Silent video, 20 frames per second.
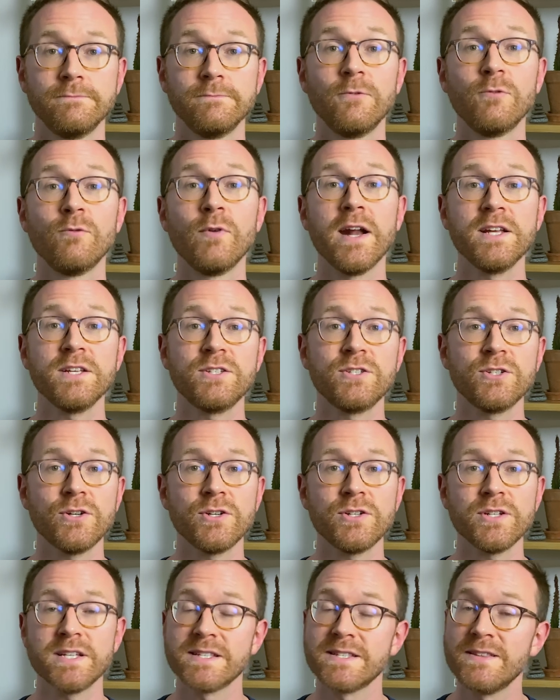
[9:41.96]

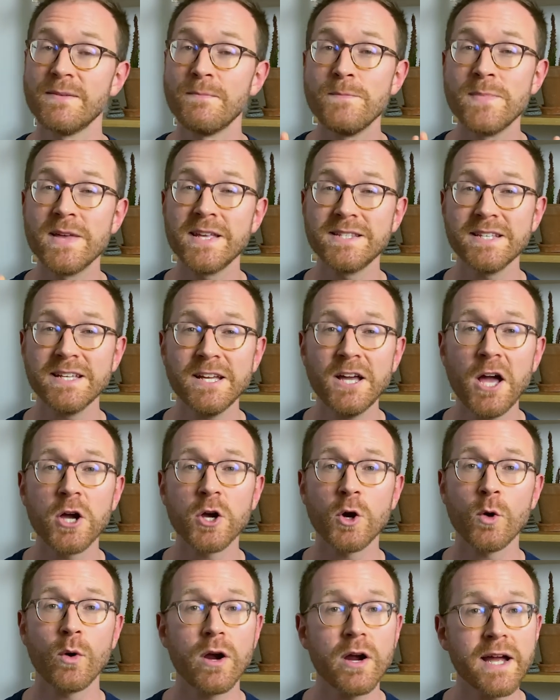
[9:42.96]
RediSearch is the missing
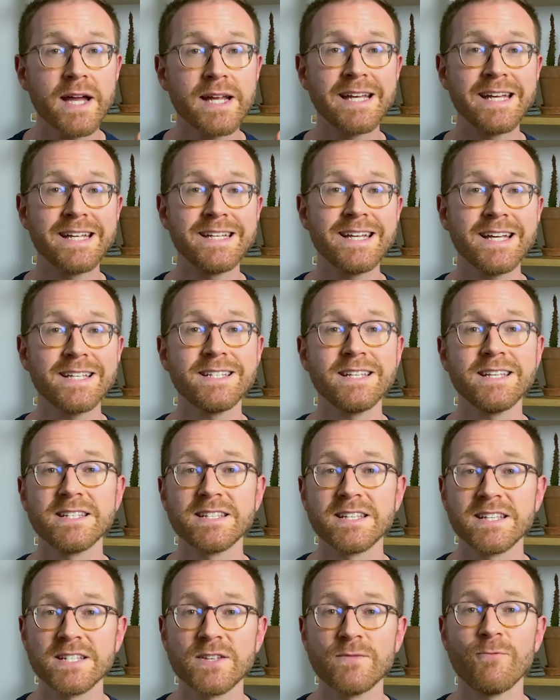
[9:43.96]
query and indexing
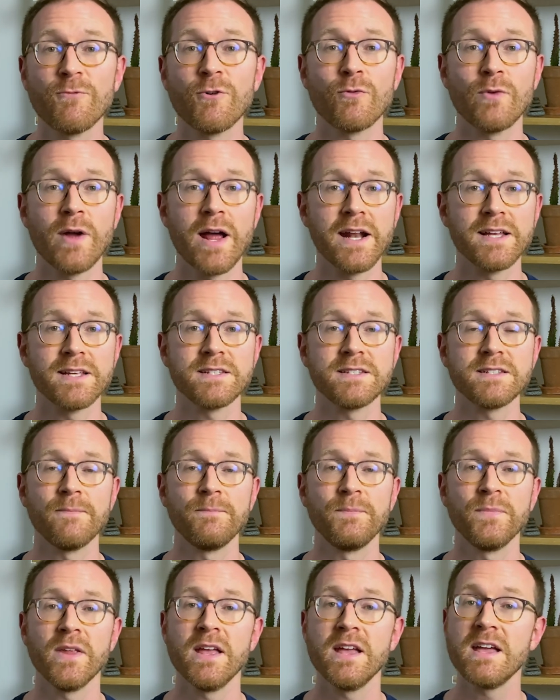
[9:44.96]
system for Redis.
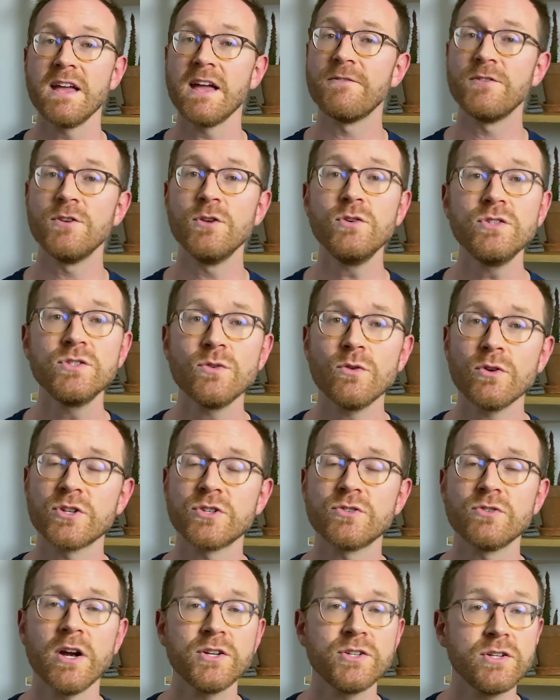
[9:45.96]
If you store
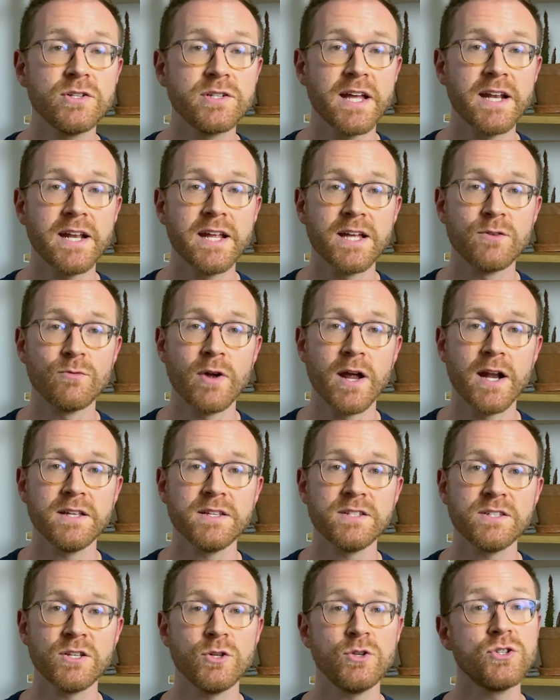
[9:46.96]
structured data in
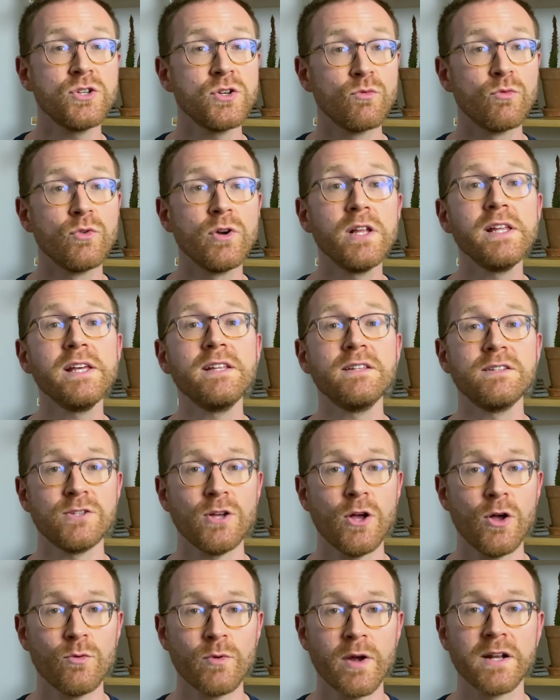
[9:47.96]
Redis, you should really
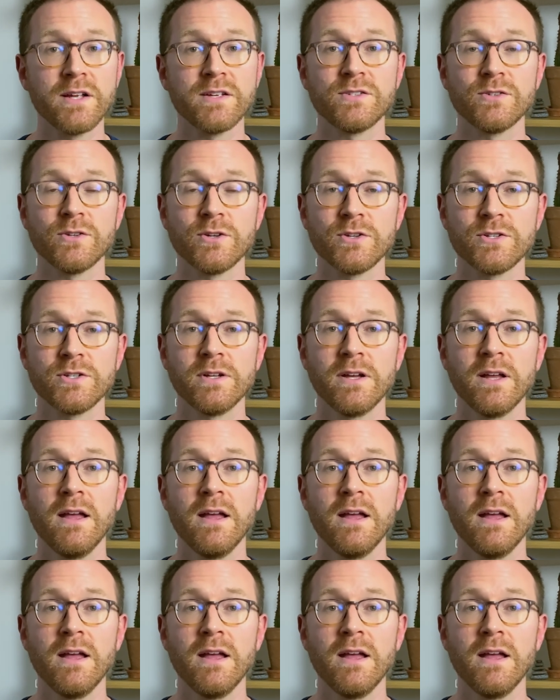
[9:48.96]
install RediSearch.